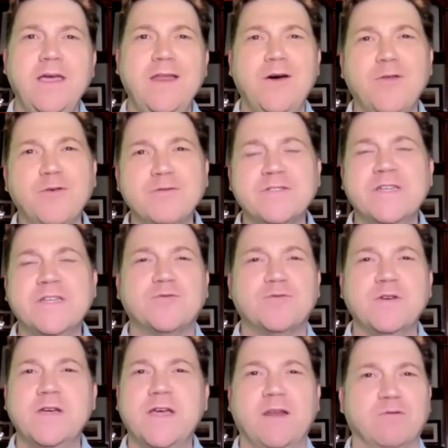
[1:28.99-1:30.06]
you know, there's
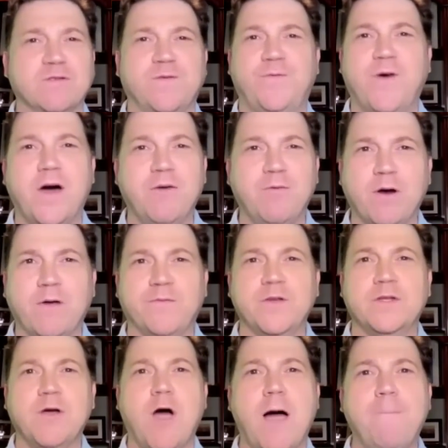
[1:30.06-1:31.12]
intrigue and it was fun right off
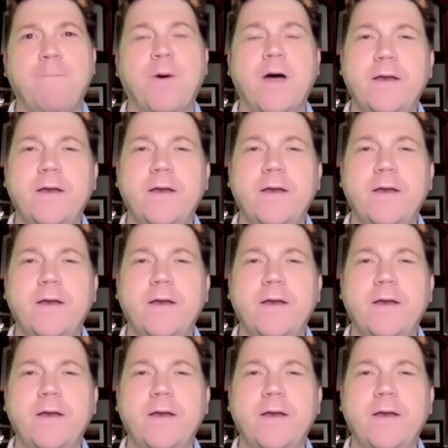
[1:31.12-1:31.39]
the top.